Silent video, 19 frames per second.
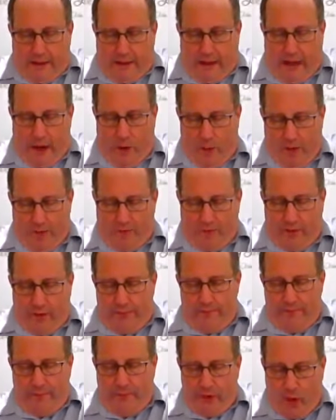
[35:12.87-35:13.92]

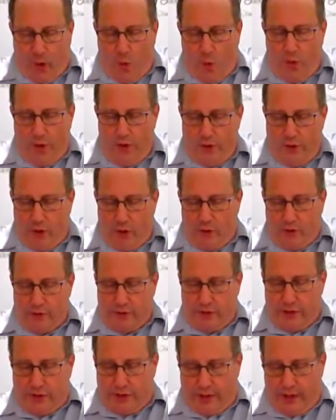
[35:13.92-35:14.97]
However, no one knows
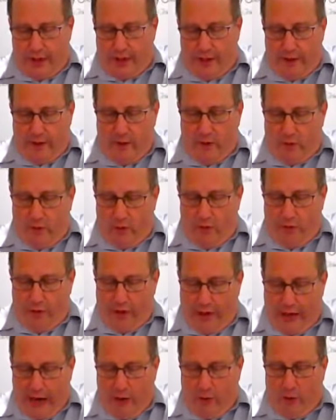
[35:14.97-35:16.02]
the day or
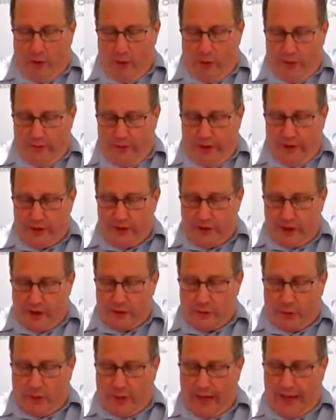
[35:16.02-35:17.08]
the hour when these
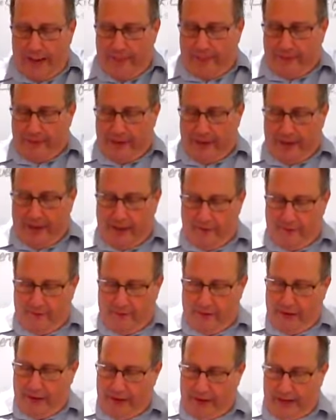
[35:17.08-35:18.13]
things will happen, not
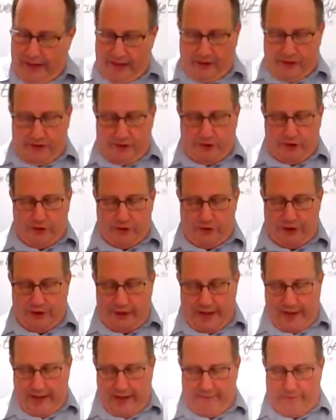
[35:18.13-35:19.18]
even the angels in
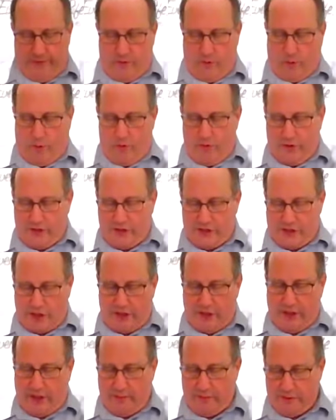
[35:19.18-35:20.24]
heaven or the
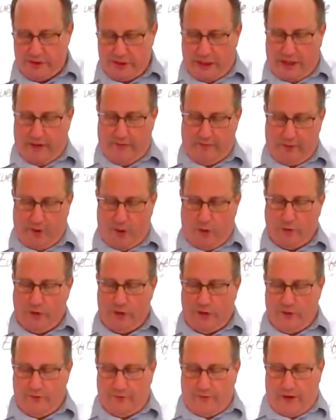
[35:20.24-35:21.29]
Son himself. Only
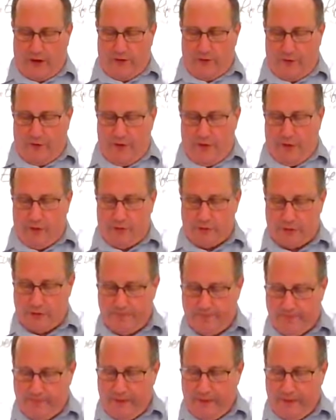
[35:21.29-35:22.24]
the Father knows.